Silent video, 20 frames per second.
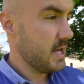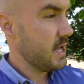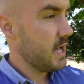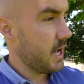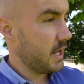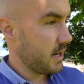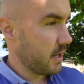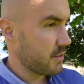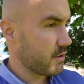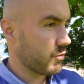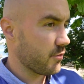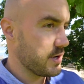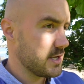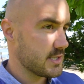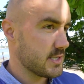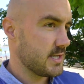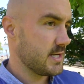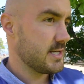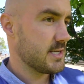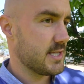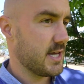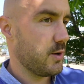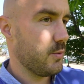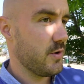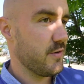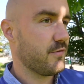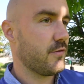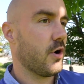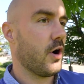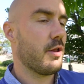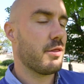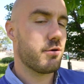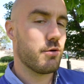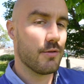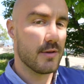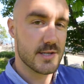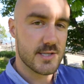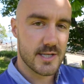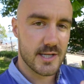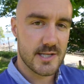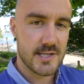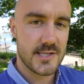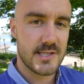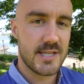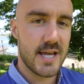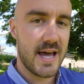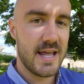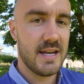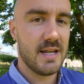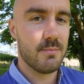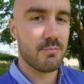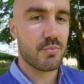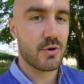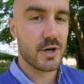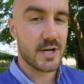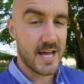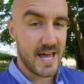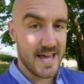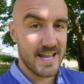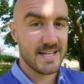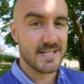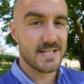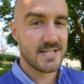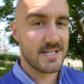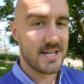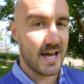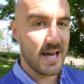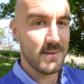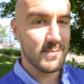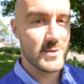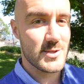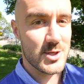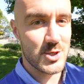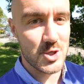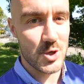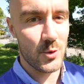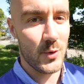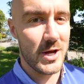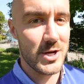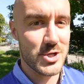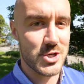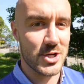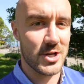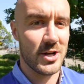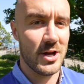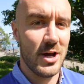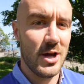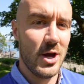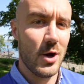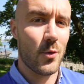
Another reason is that we've gone through this extend and pretend type situation